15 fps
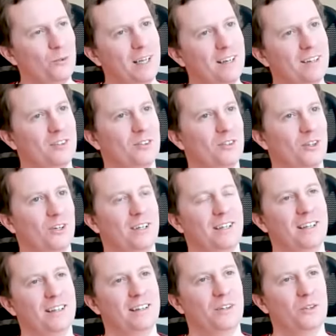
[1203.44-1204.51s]

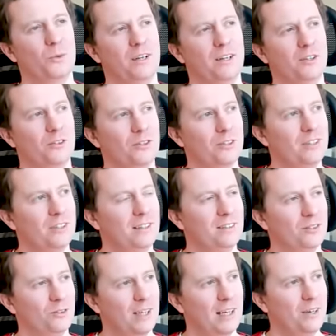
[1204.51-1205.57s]
started in 2013. So
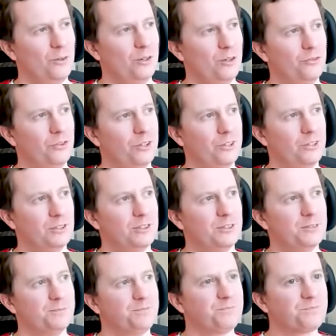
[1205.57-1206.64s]
January
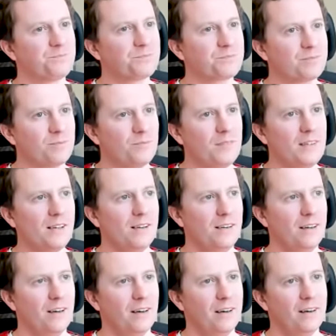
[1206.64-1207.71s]
1st,
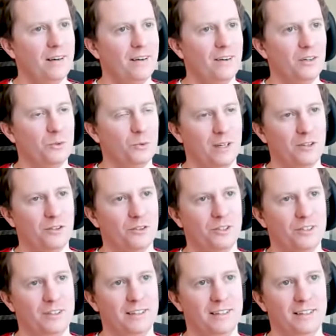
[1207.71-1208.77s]
uh,
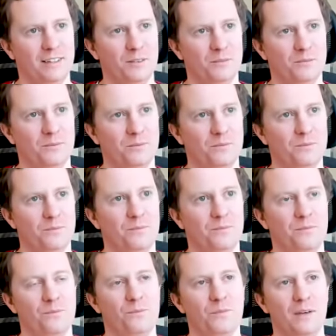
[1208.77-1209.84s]
2013,
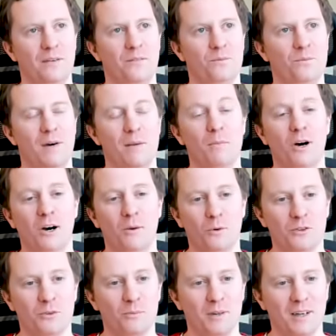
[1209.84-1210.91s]
my mom
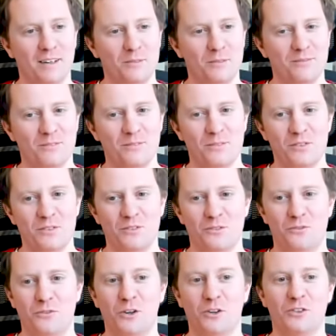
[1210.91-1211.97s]
was my
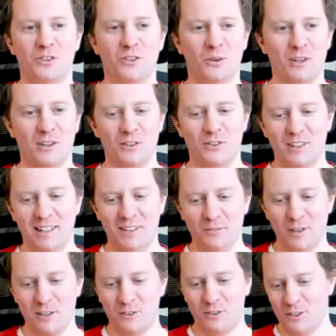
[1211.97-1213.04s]
first and only seed
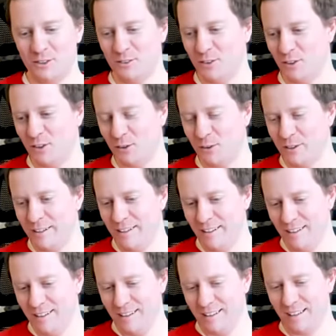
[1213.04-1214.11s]
investor. You know,
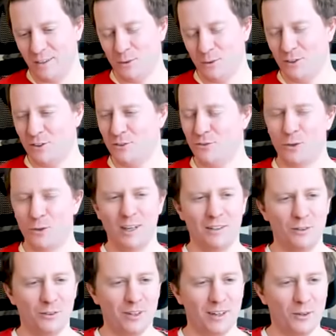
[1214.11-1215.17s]
it was
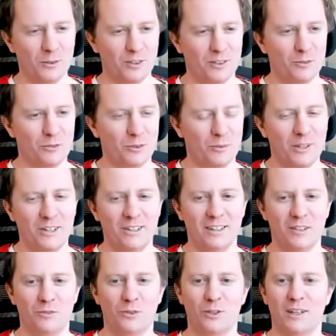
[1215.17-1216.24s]
400,000 from her
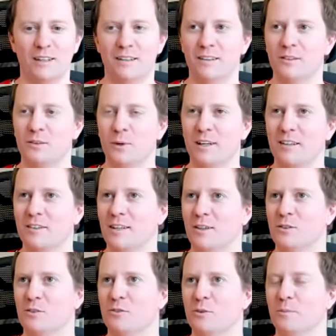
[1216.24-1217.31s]
and
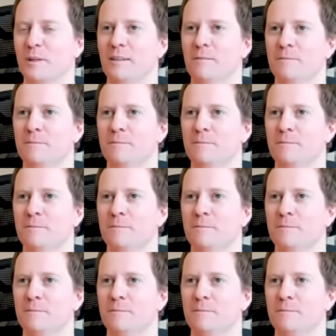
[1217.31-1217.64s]
420,000 from me,